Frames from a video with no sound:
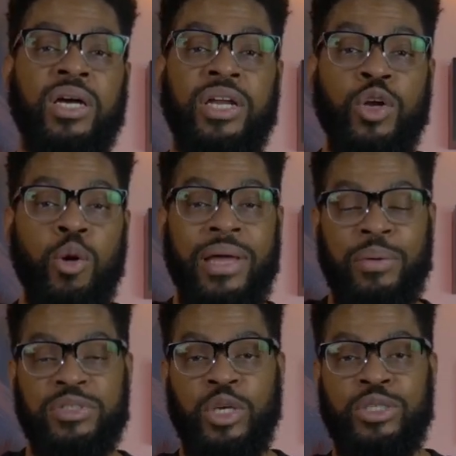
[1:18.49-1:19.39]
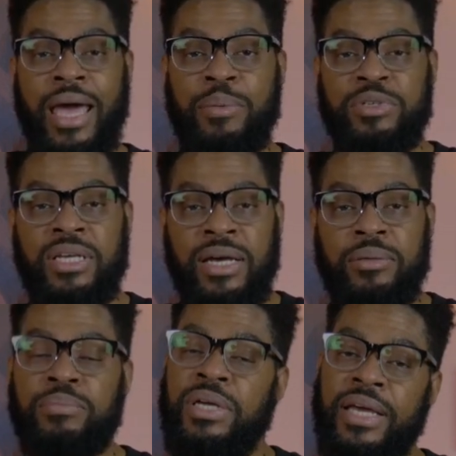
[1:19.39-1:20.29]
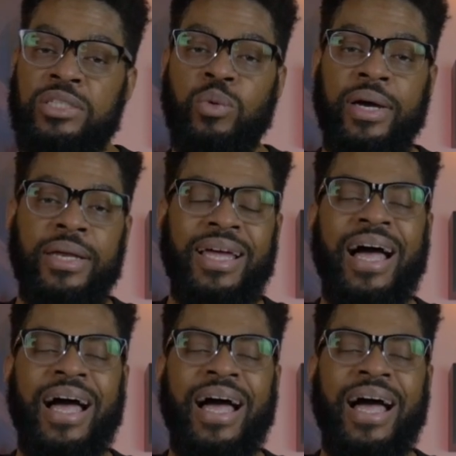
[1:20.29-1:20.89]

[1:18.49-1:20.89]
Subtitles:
Normally I would send it to Amazon, but guess what?